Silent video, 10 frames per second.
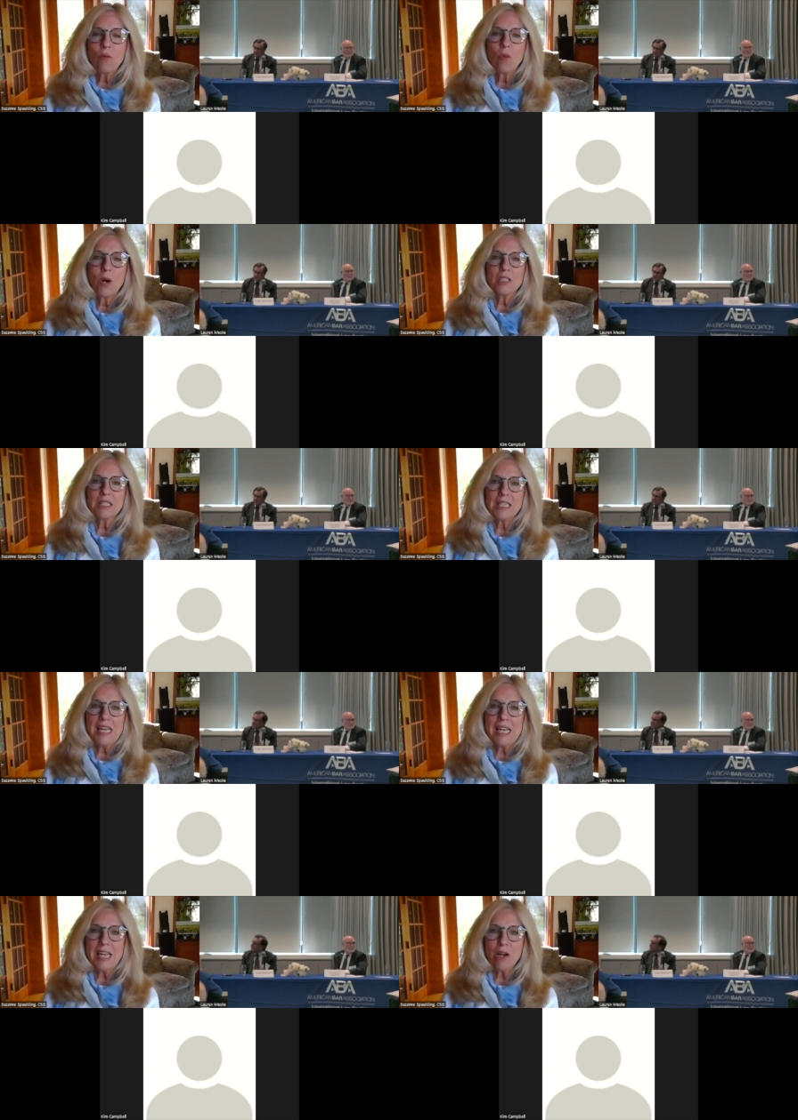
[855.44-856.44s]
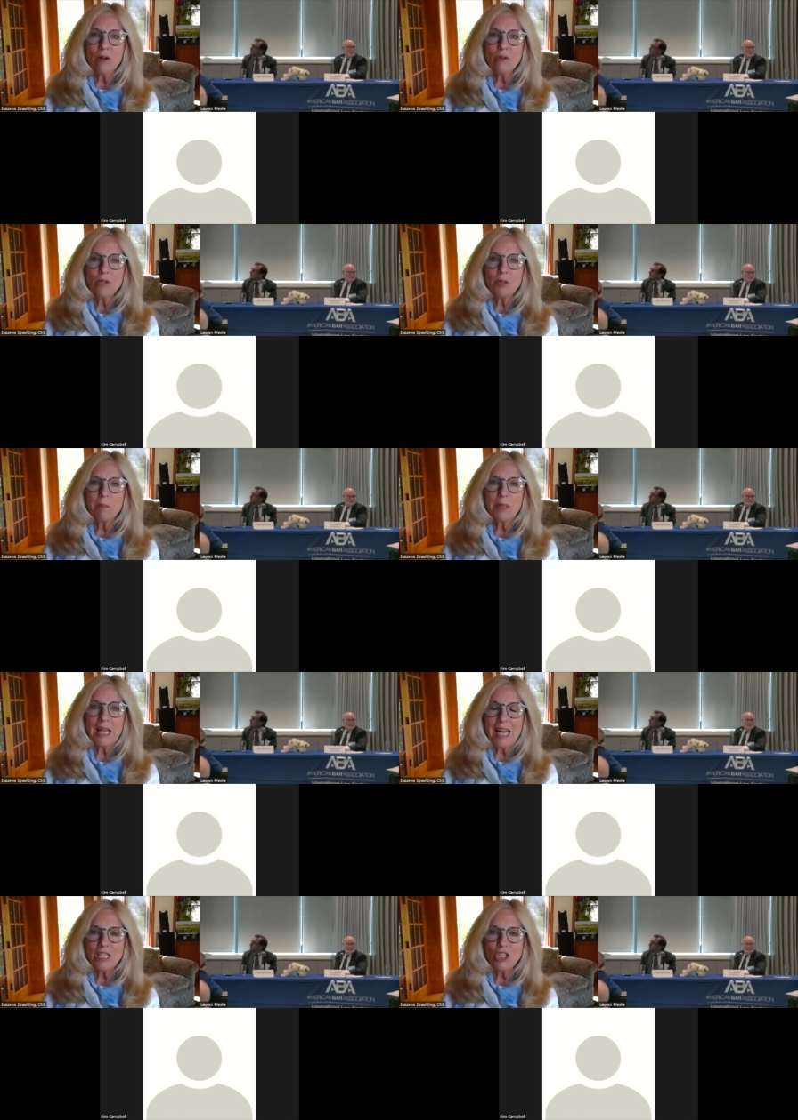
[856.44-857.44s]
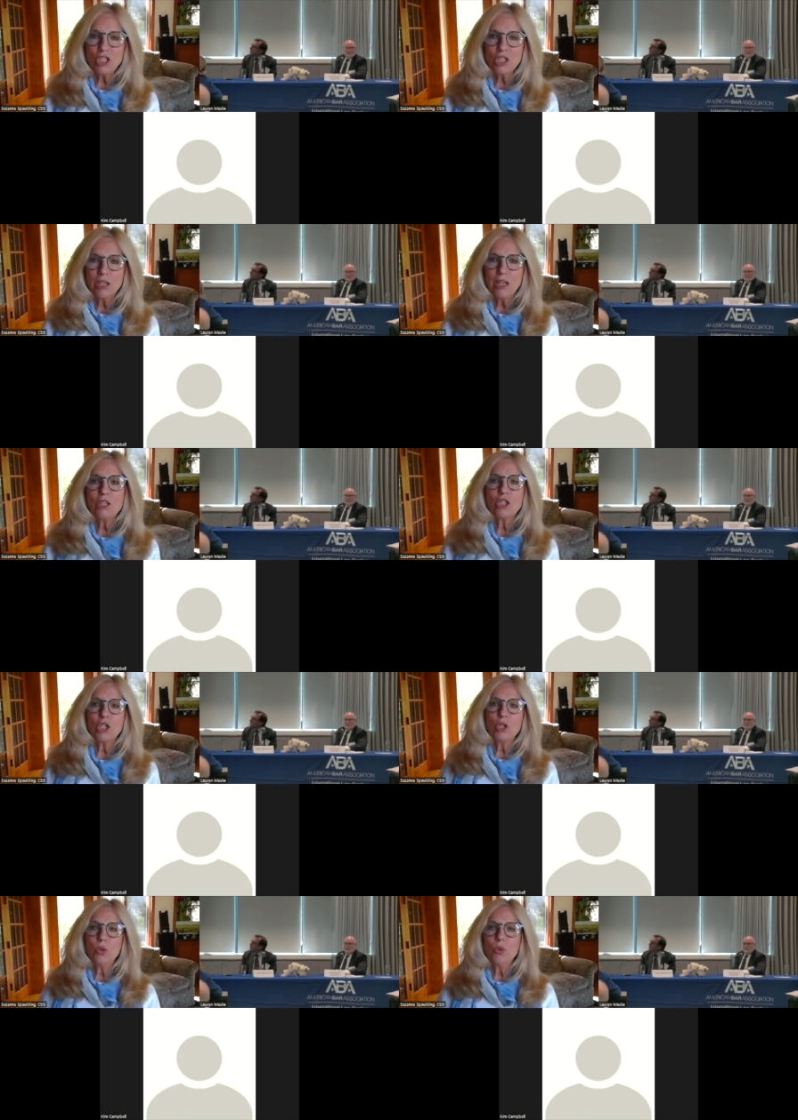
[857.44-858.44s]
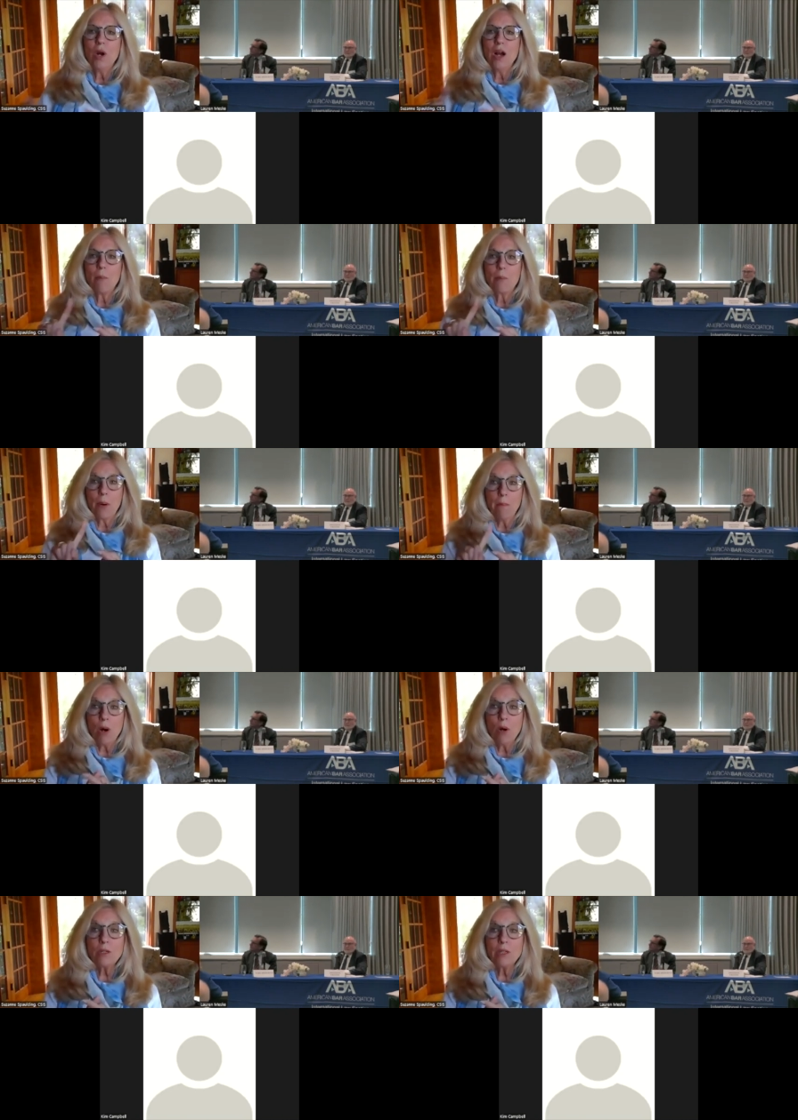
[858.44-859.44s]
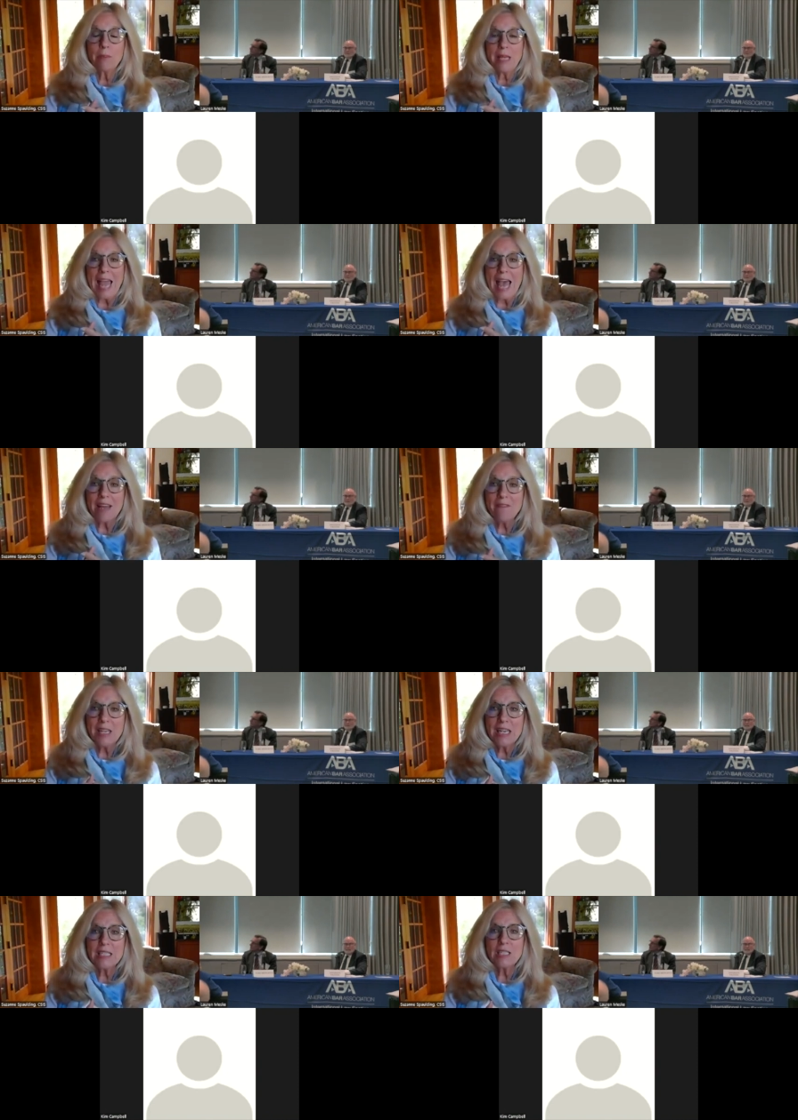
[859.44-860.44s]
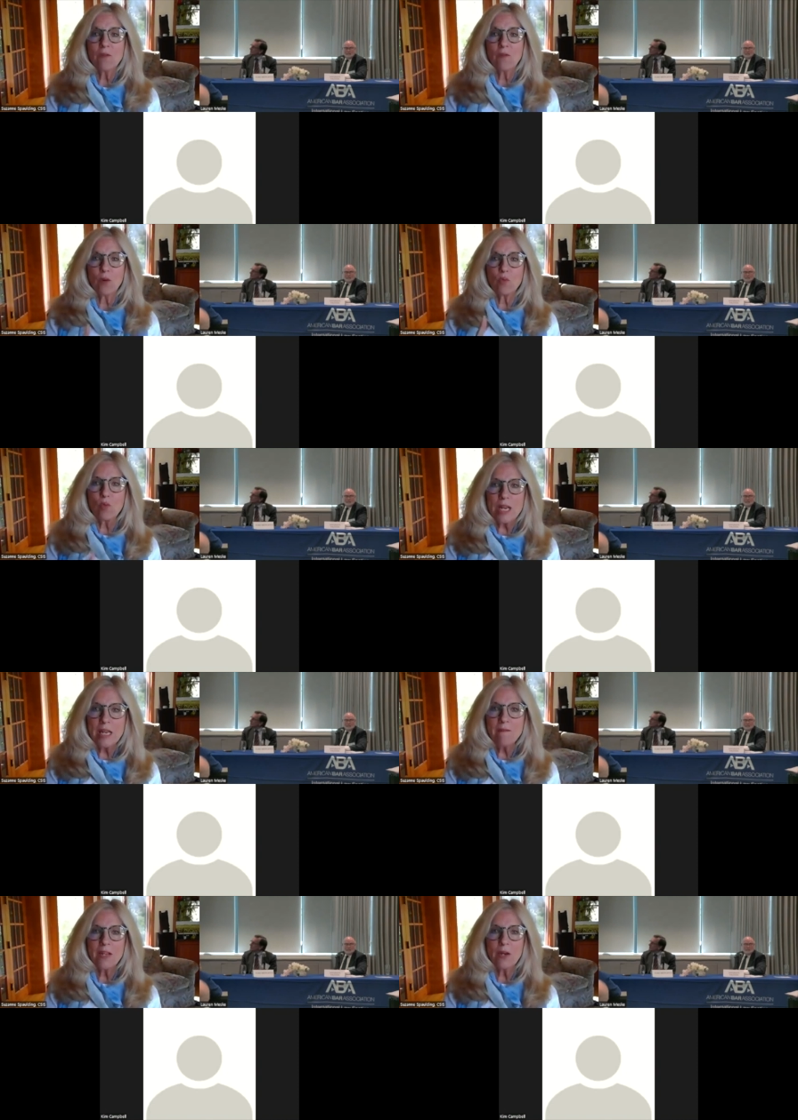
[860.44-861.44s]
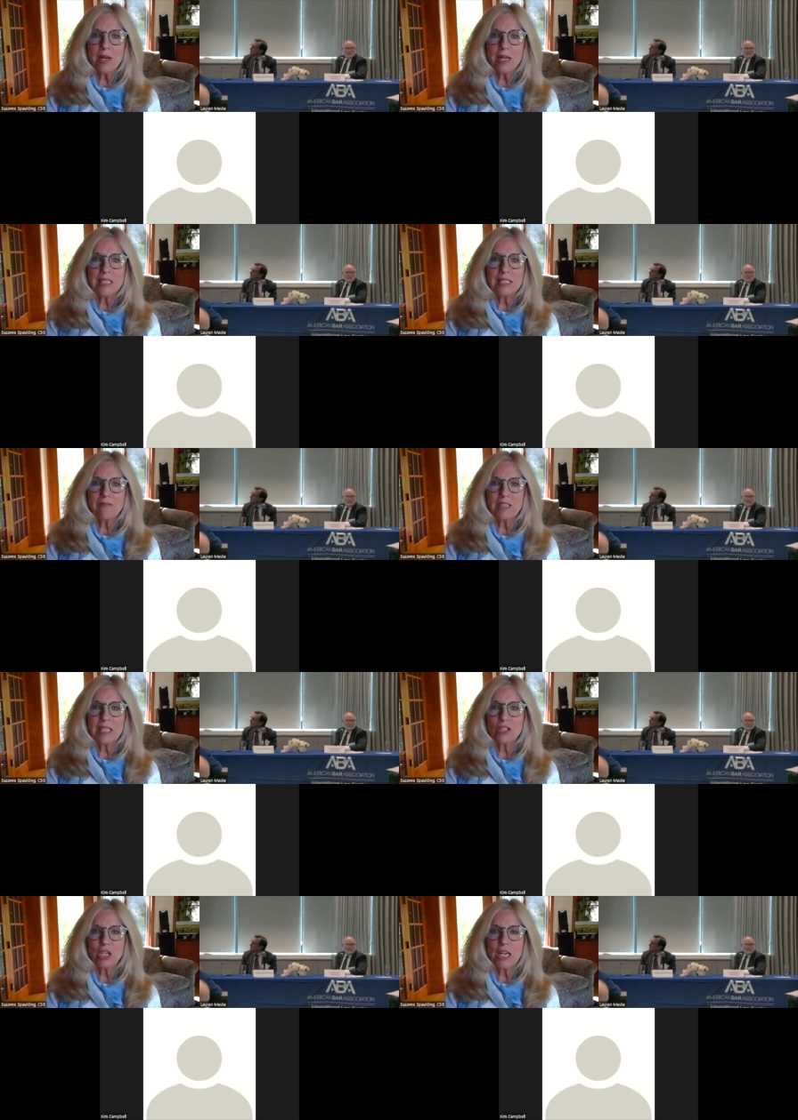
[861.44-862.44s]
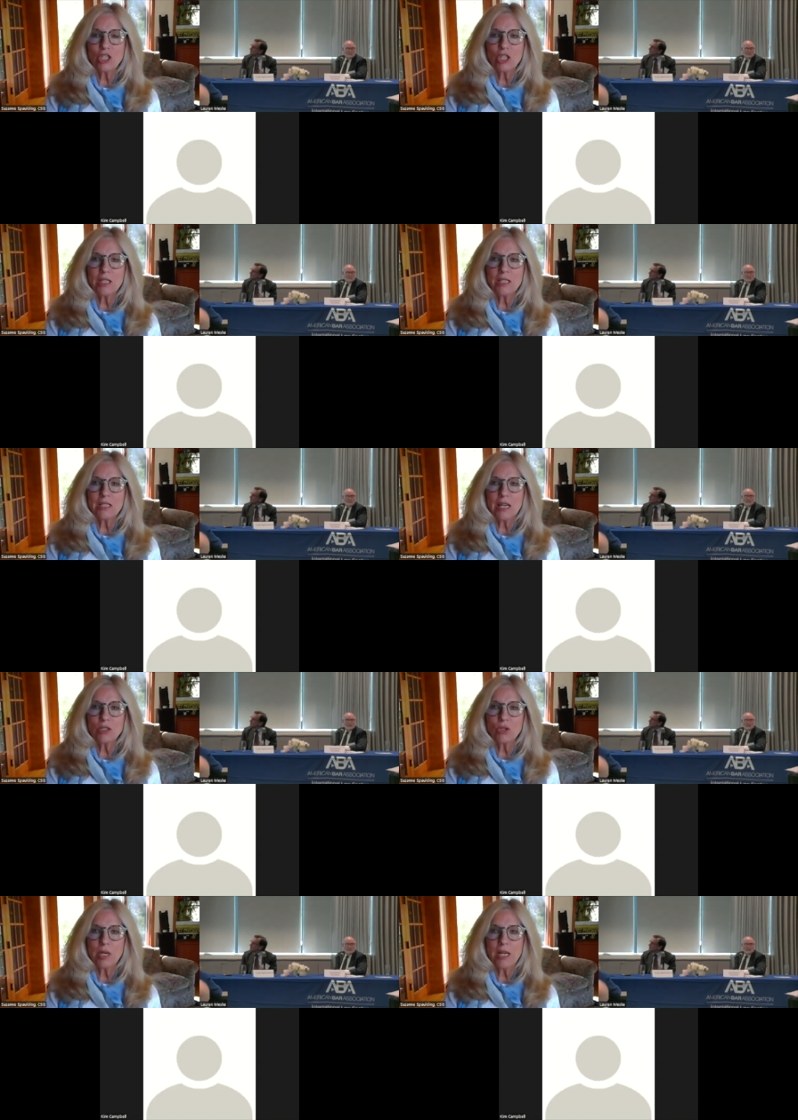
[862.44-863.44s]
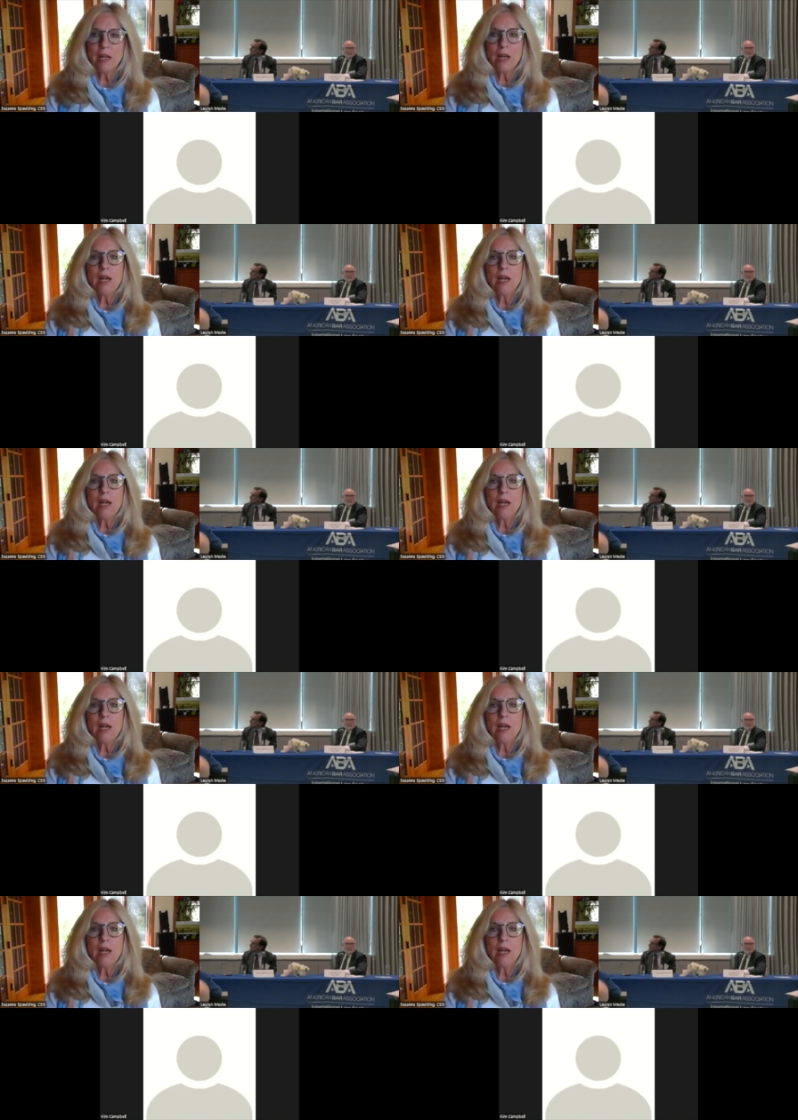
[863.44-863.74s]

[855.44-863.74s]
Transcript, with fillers: where CEOs pledge to promote, be advocates for reinvigorating civics education in this country.